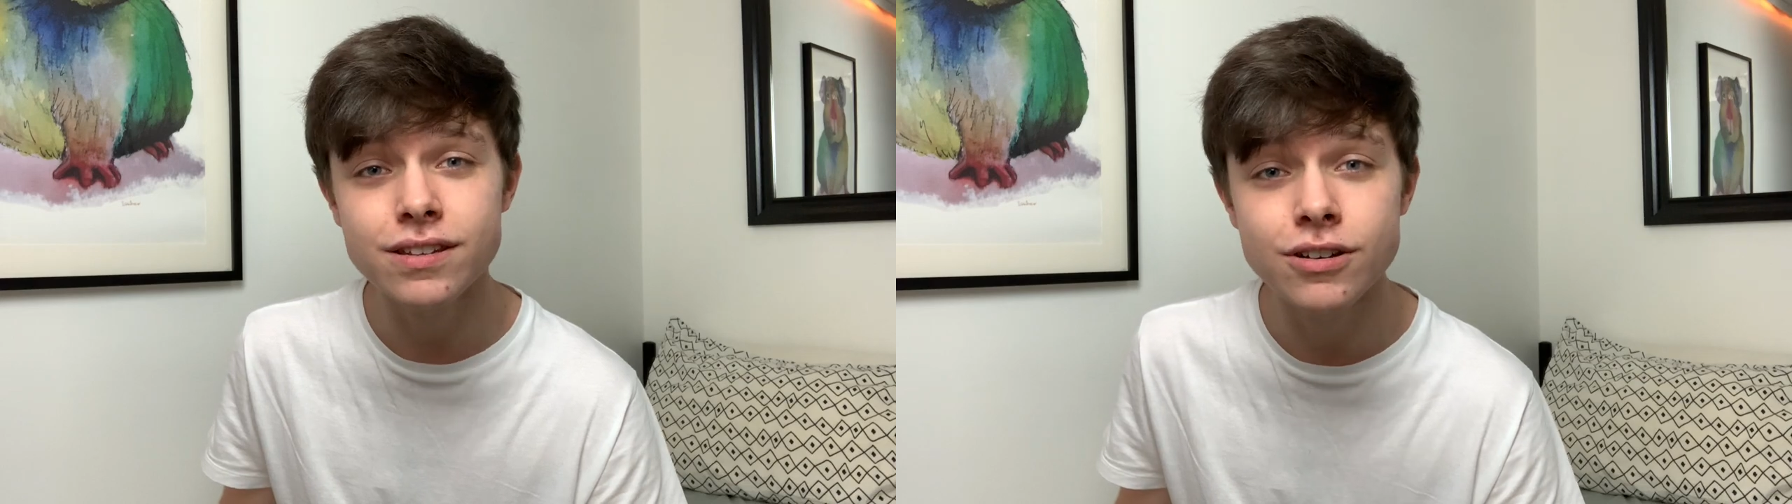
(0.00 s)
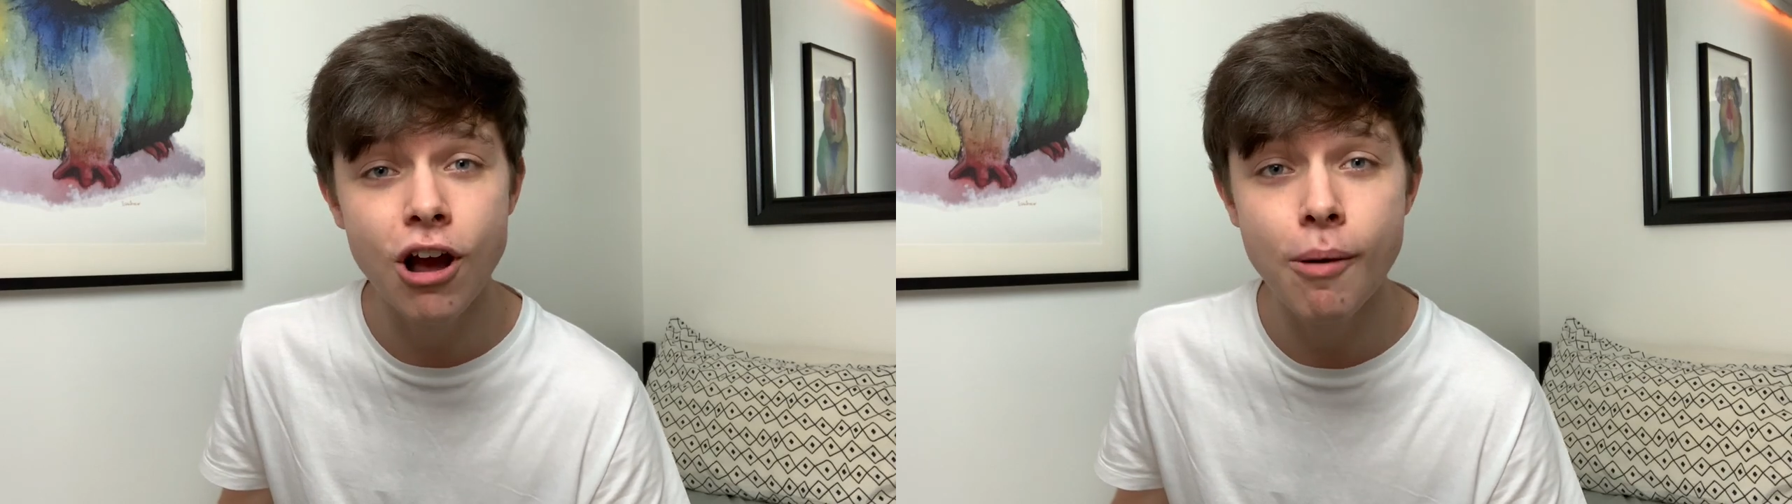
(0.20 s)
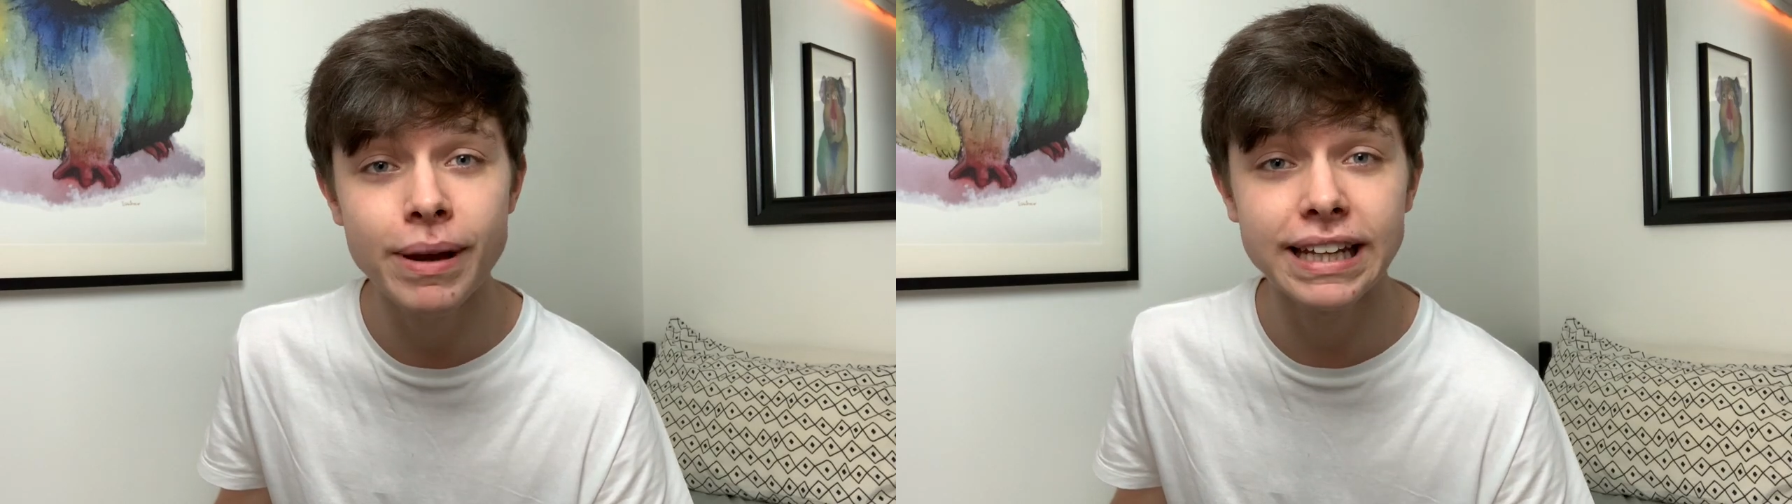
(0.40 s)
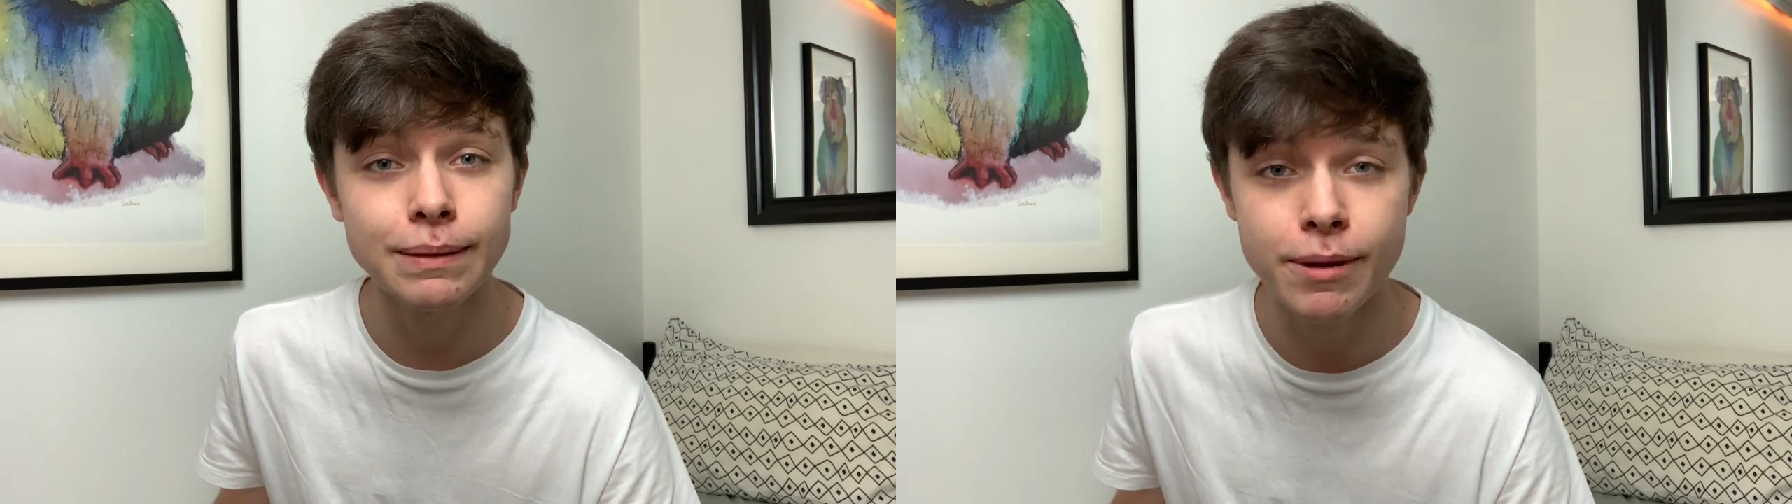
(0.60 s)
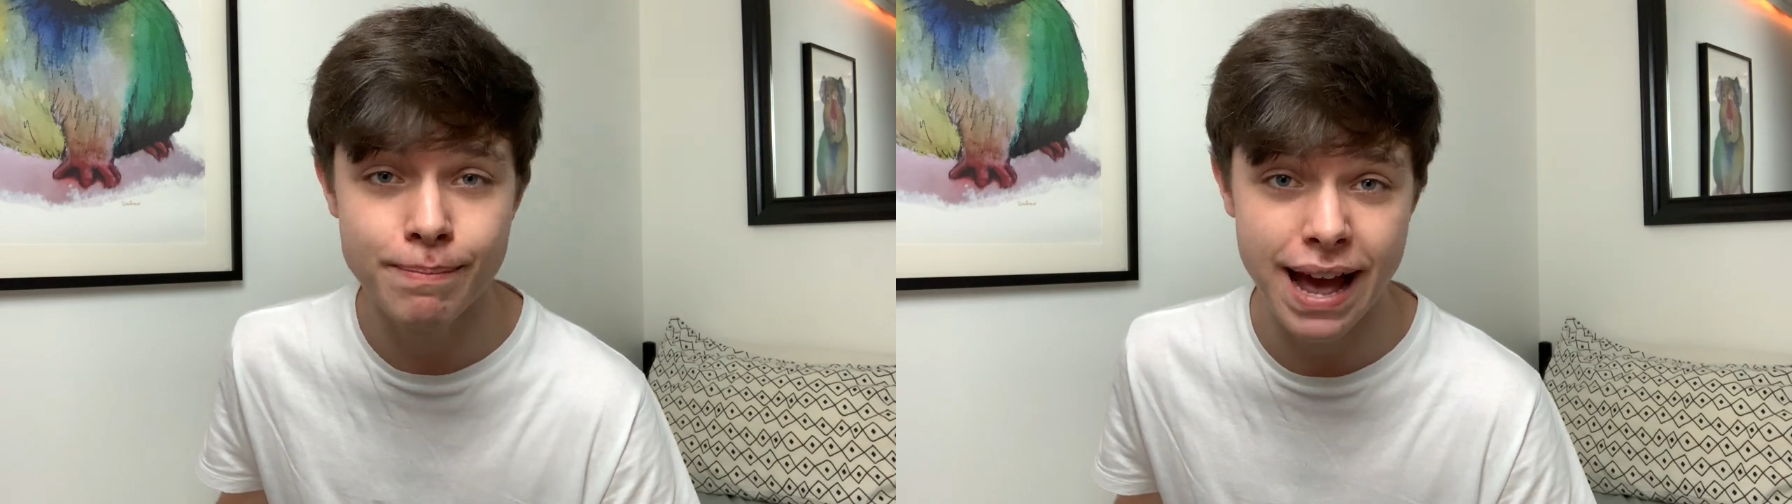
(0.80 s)
to know me a
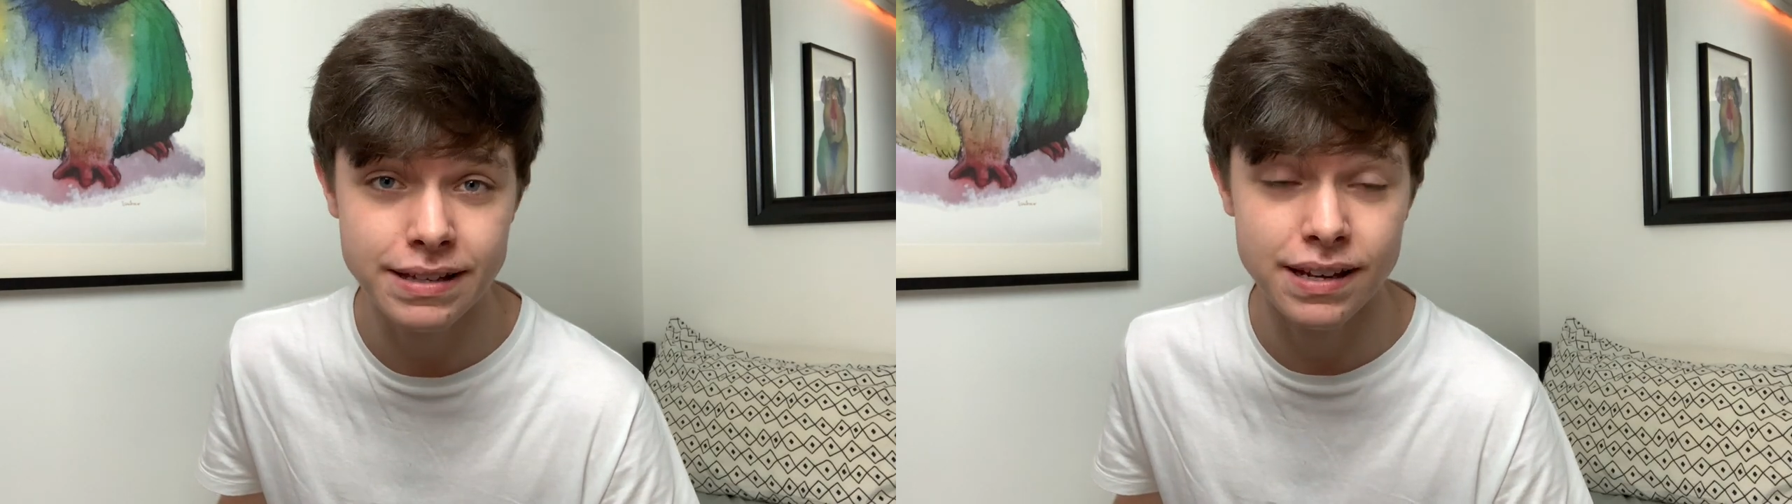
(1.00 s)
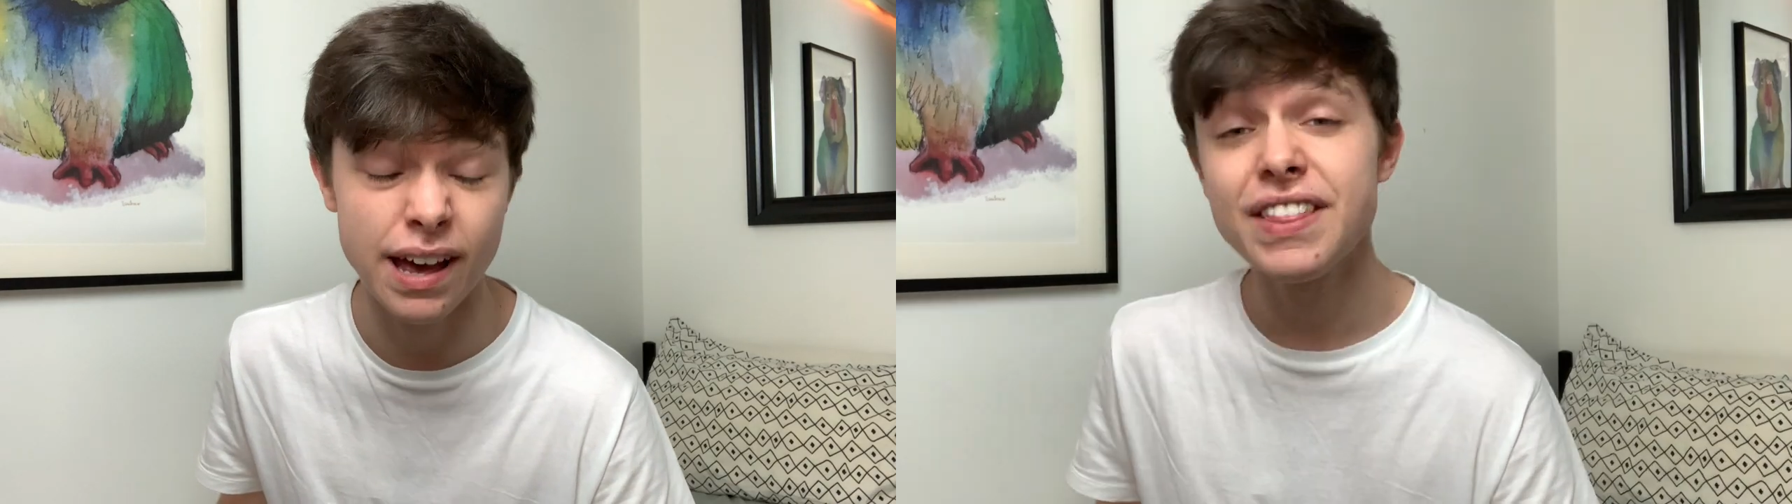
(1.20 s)
little bit better.